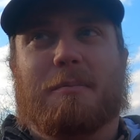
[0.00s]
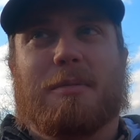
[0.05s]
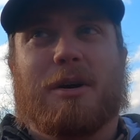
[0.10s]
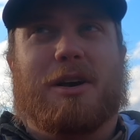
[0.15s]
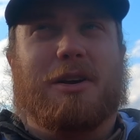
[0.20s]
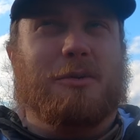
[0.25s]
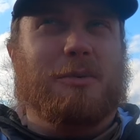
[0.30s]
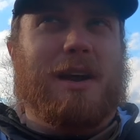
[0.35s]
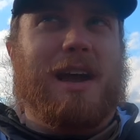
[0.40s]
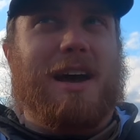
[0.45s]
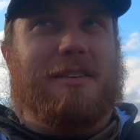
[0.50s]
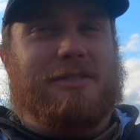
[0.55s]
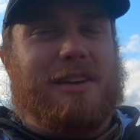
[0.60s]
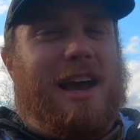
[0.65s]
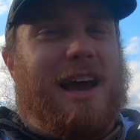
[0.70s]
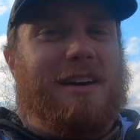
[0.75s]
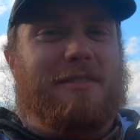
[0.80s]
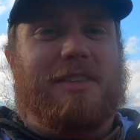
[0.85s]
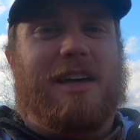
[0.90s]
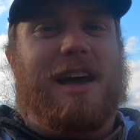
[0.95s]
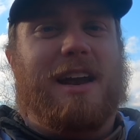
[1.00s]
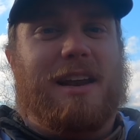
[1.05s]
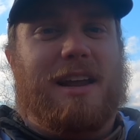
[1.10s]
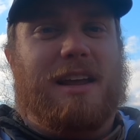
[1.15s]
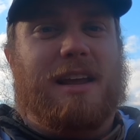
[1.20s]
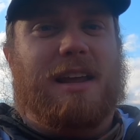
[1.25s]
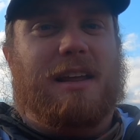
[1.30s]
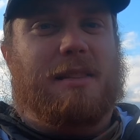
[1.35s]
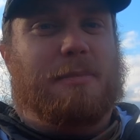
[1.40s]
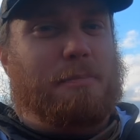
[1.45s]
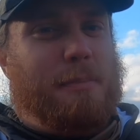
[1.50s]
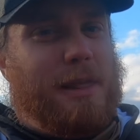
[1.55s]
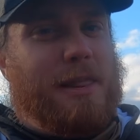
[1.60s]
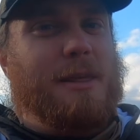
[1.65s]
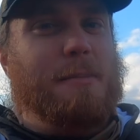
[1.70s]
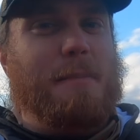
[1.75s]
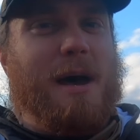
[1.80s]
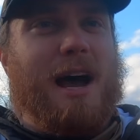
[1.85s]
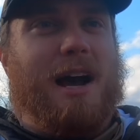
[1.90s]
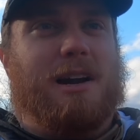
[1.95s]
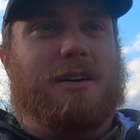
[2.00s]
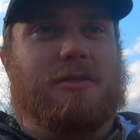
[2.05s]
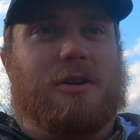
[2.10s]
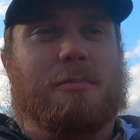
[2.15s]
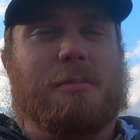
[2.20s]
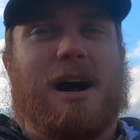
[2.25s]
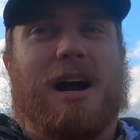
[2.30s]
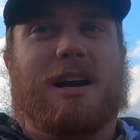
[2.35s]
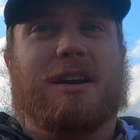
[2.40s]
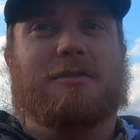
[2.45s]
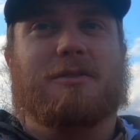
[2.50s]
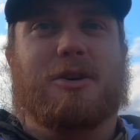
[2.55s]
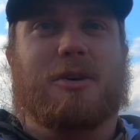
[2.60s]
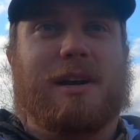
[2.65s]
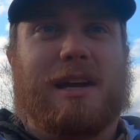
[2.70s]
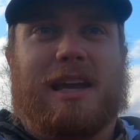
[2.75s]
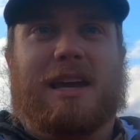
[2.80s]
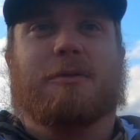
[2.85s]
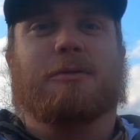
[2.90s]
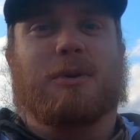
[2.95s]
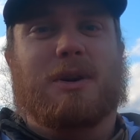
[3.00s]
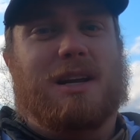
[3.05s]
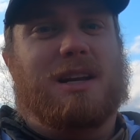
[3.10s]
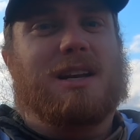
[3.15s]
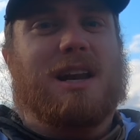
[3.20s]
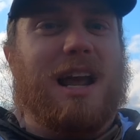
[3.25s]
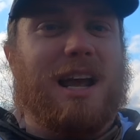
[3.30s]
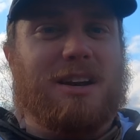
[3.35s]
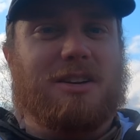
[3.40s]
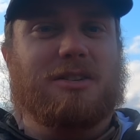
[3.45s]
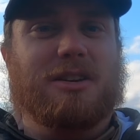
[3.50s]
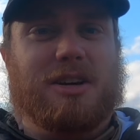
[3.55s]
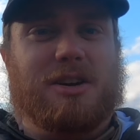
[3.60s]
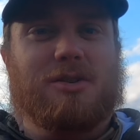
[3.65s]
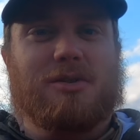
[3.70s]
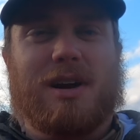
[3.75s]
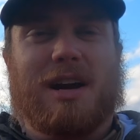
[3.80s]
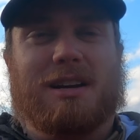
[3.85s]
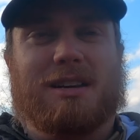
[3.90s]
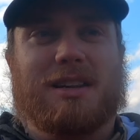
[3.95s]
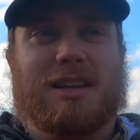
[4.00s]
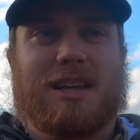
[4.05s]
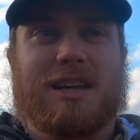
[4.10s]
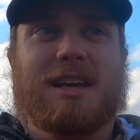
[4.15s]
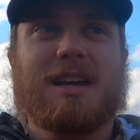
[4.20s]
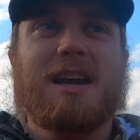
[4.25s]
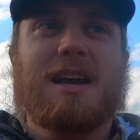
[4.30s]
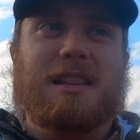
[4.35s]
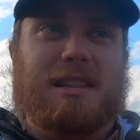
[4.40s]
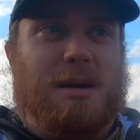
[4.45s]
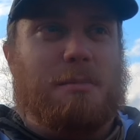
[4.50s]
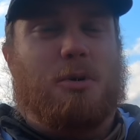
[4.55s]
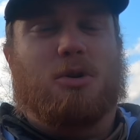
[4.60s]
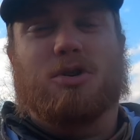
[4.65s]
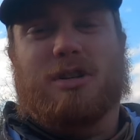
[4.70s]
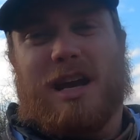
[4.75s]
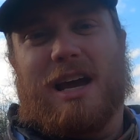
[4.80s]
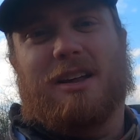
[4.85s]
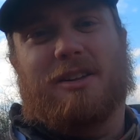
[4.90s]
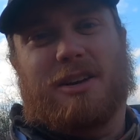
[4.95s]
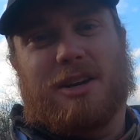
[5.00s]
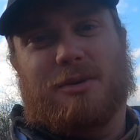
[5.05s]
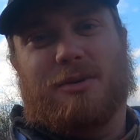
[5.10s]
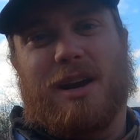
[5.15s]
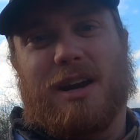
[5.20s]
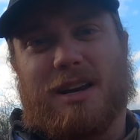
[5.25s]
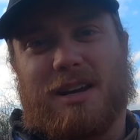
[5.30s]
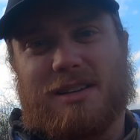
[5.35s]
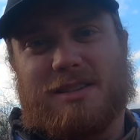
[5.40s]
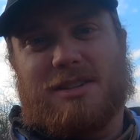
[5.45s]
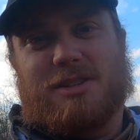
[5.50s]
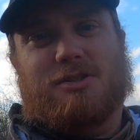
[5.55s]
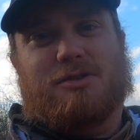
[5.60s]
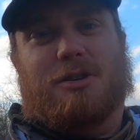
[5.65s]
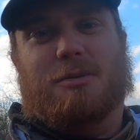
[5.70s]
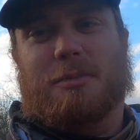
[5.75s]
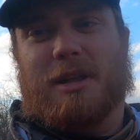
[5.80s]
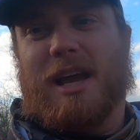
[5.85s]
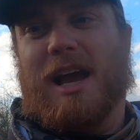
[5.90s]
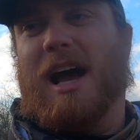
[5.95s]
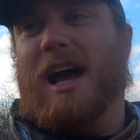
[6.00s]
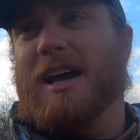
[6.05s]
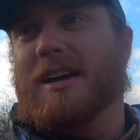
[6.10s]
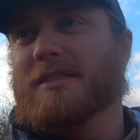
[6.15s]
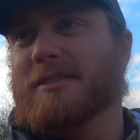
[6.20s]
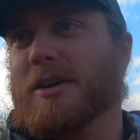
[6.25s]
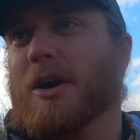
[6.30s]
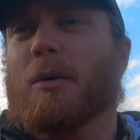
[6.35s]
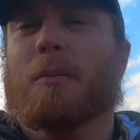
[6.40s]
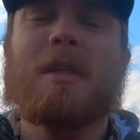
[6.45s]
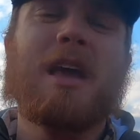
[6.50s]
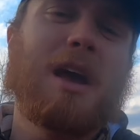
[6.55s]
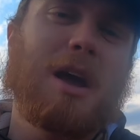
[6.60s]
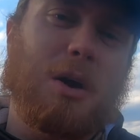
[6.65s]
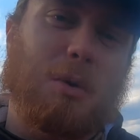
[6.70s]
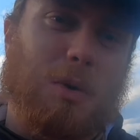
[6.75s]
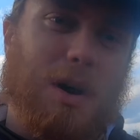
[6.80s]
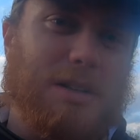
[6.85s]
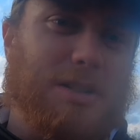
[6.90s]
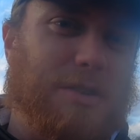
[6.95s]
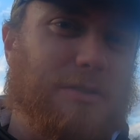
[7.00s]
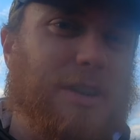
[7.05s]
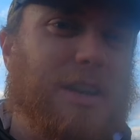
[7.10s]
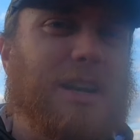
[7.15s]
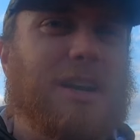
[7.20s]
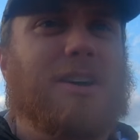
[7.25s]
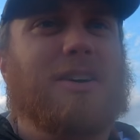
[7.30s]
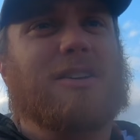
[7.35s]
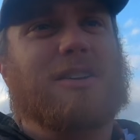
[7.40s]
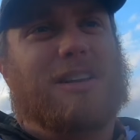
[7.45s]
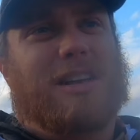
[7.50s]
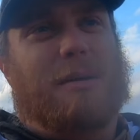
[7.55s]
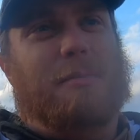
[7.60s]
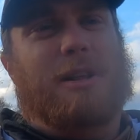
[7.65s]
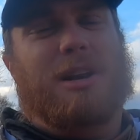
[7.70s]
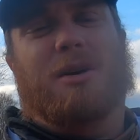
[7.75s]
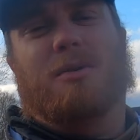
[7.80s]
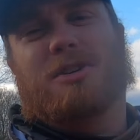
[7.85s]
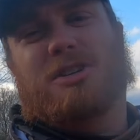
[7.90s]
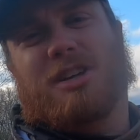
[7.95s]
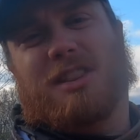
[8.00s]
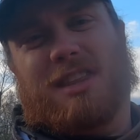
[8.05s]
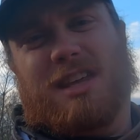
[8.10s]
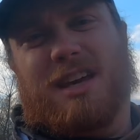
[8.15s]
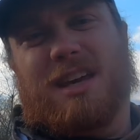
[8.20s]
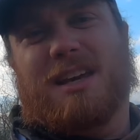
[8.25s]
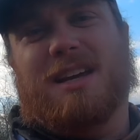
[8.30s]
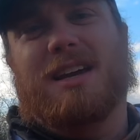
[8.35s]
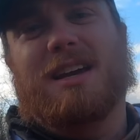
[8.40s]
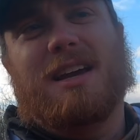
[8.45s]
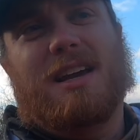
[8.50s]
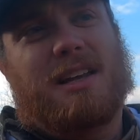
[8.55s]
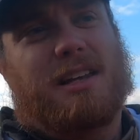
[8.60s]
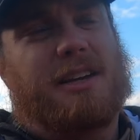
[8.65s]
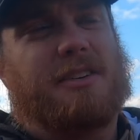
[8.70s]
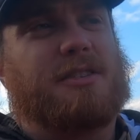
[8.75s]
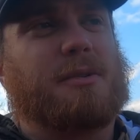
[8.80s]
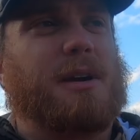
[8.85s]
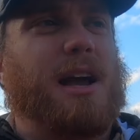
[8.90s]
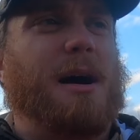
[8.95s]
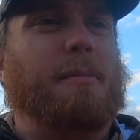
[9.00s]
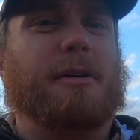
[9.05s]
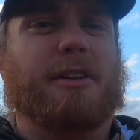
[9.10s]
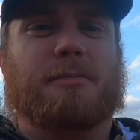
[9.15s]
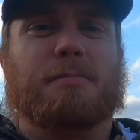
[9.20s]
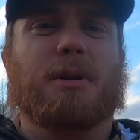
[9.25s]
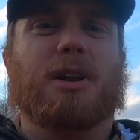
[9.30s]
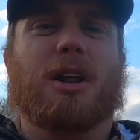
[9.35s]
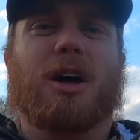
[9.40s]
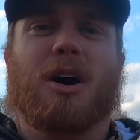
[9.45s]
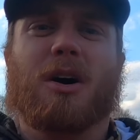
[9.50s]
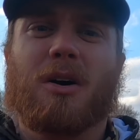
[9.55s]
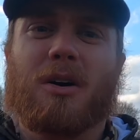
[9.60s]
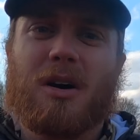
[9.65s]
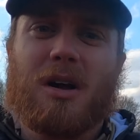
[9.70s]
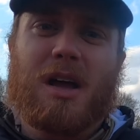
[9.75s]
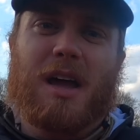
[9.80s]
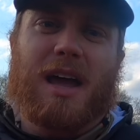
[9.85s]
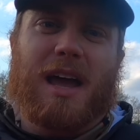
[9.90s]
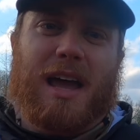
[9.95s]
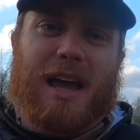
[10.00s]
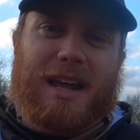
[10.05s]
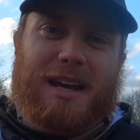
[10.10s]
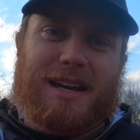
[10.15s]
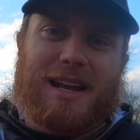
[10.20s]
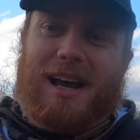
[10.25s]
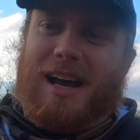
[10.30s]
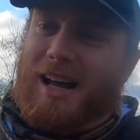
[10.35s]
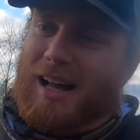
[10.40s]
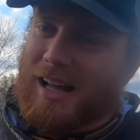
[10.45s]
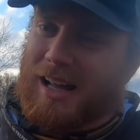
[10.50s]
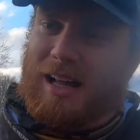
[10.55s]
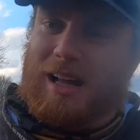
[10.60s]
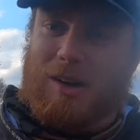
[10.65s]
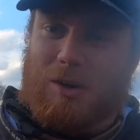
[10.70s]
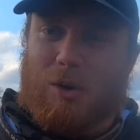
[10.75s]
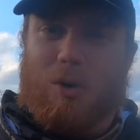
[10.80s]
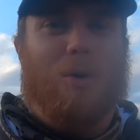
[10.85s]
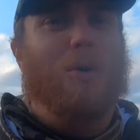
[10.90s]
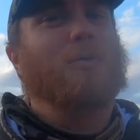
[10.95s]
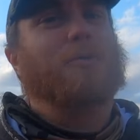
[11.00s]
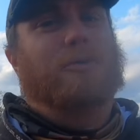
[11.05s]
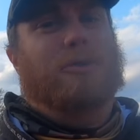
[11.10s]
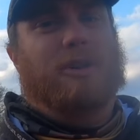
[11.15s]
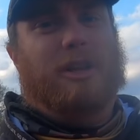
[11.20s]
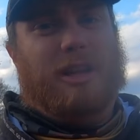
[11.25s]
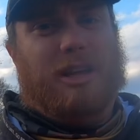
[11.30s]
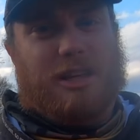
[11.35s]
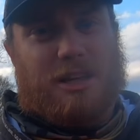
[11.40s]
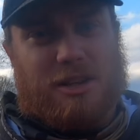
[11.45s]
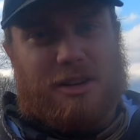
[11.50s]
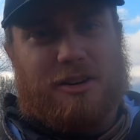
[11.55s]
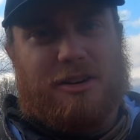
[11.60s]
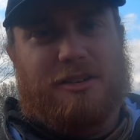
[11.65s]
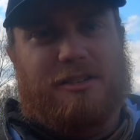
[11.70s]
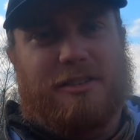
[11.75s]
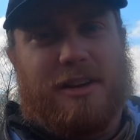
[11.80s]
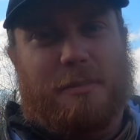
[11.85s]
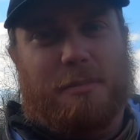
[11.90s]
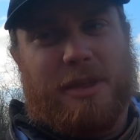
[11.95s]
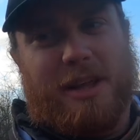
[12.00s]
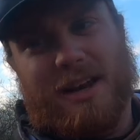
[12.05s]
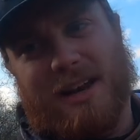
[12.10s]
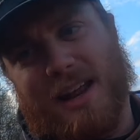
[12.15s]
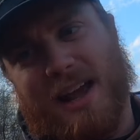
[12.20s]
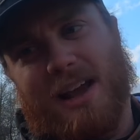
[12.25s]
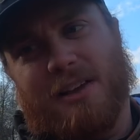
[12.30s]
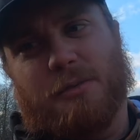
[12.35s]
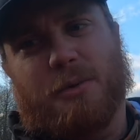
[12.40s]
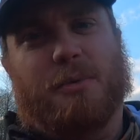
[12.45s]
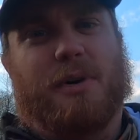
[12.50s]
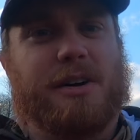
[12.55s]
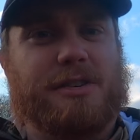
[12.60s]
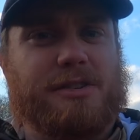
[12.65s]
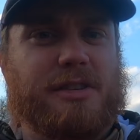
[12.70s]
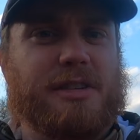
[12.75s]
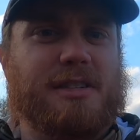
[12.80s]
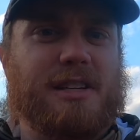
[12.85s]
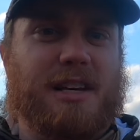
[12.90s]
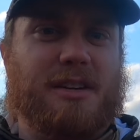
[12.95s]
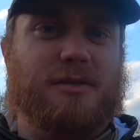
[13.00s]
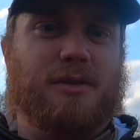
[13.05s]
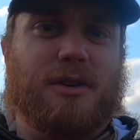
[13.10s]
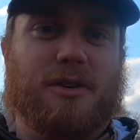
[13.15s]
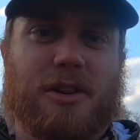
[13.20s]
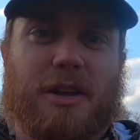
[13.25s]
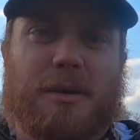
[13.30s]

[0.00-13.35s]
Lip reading: because we have to have that in the back of our mind of knowing if we didn't handle it correctly, that mortality rate is extremely high. So watch the video, let me know what you think, leave some comments below, and hopefully you learn something as we watch these next few